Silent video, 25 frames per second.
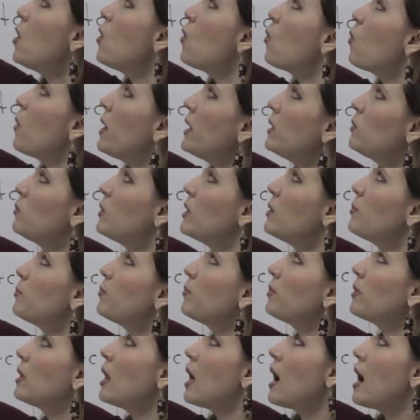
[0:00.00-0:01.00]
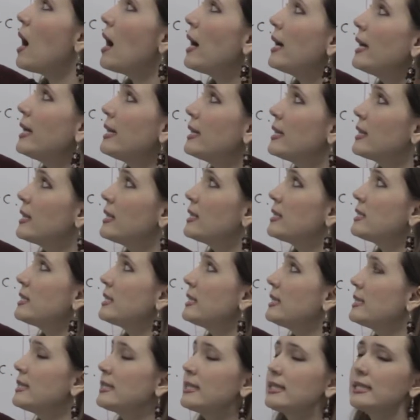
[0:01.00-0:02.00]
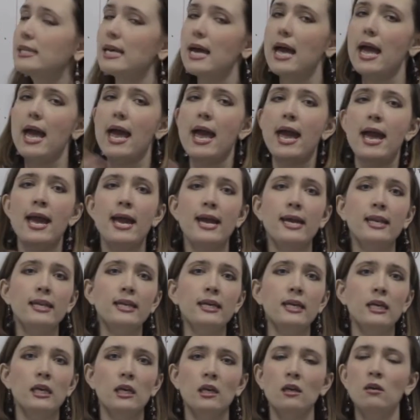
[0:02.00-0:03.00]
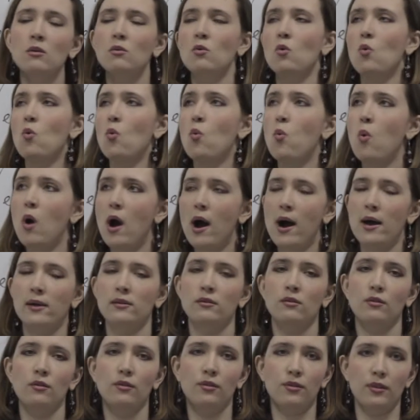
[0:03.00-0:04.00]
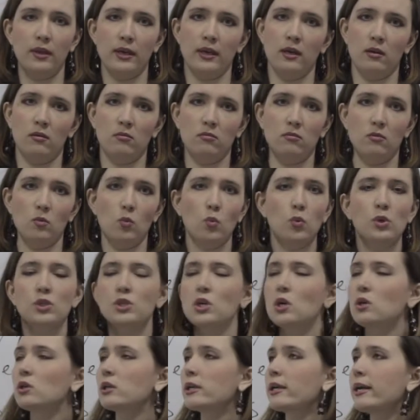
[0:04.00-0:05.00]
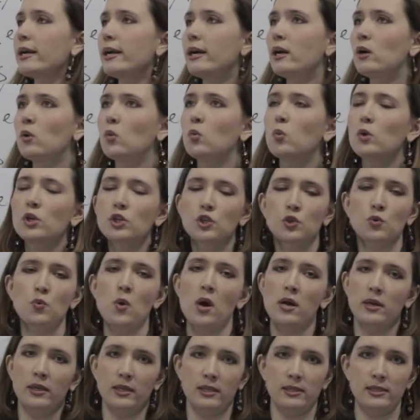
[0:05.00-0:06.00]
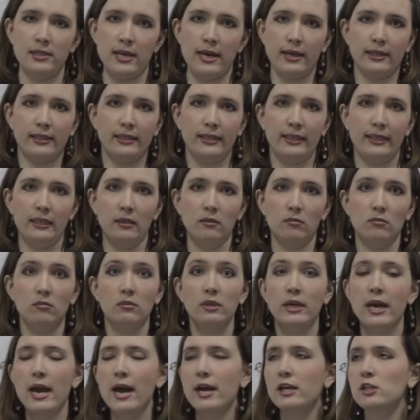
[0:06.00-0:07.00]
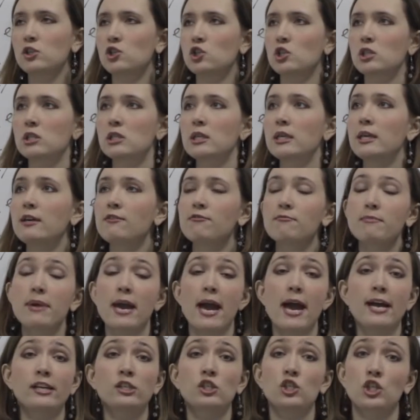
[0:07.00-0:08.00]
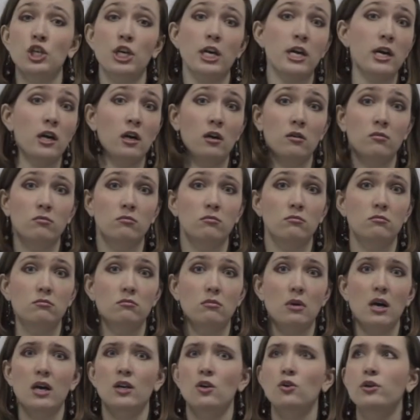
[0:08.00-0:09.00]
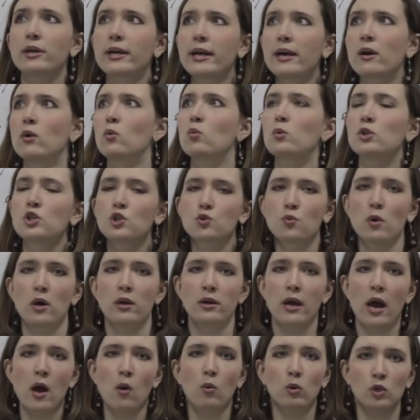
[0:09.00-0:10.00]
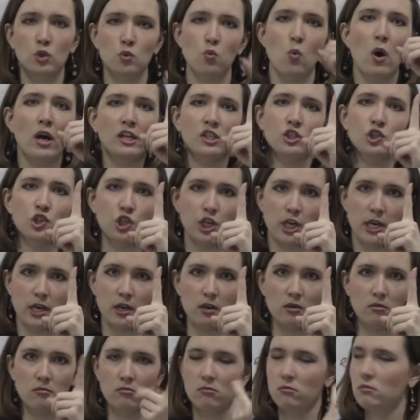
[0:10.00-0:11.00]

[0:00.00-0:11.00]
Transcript: When we imply that it's any one thing, we don't care which one exactly. Yeah, just give me a chair. I don't care which one, I want one chair.